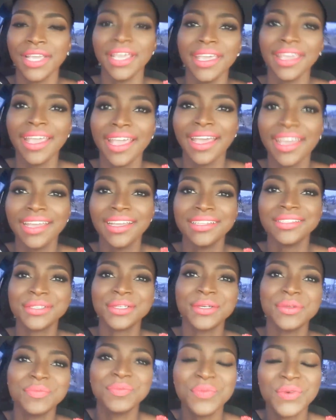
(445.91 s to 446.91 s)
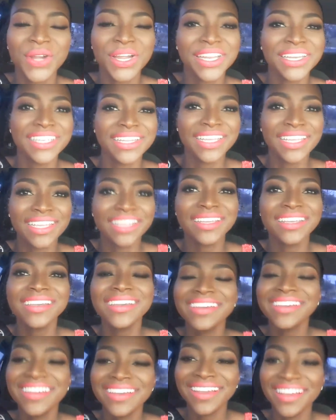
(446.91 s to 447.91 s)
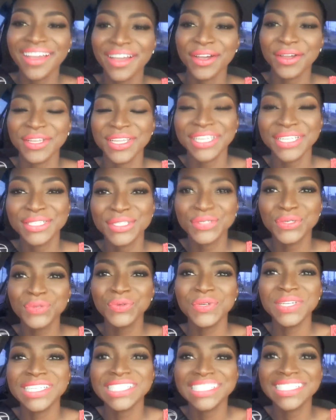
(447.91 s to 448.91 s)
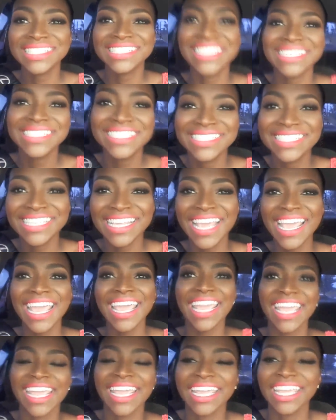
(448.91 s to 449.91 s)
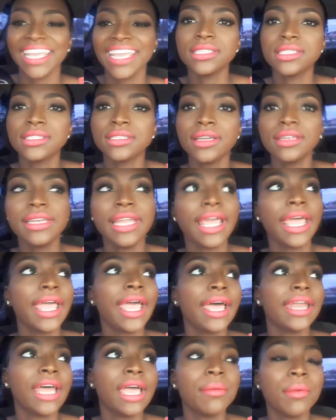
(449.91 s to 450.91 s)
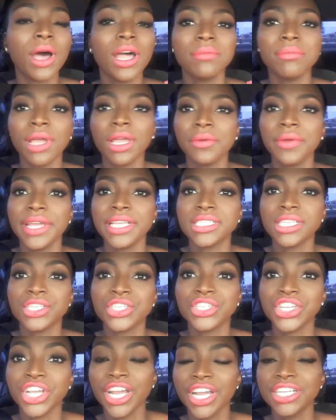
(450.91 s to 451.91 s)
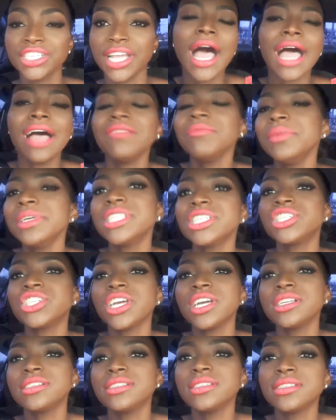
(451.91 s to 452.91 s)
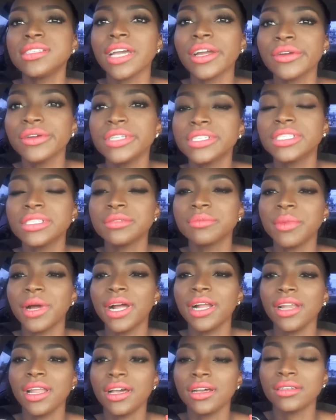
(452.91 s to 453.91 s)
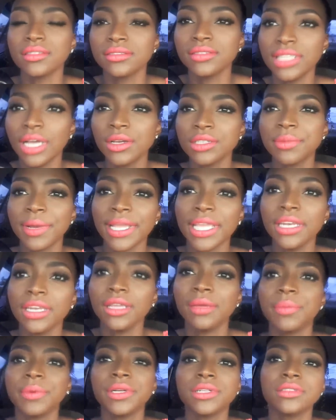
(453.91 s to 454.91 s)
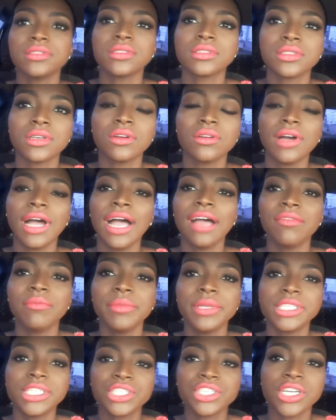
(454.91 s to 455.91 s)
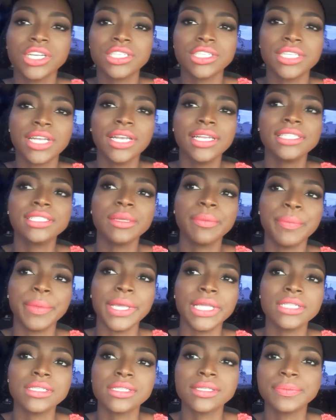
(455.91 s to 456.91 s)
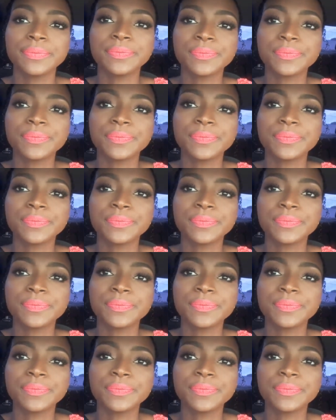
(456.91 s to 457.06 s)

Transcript: Hey guys, good morning. How you doing today? It's Sunday and I'm on my way to church. I haven't been to church since I christened Marla. That was back in April, so I haven't been to church in a little bit.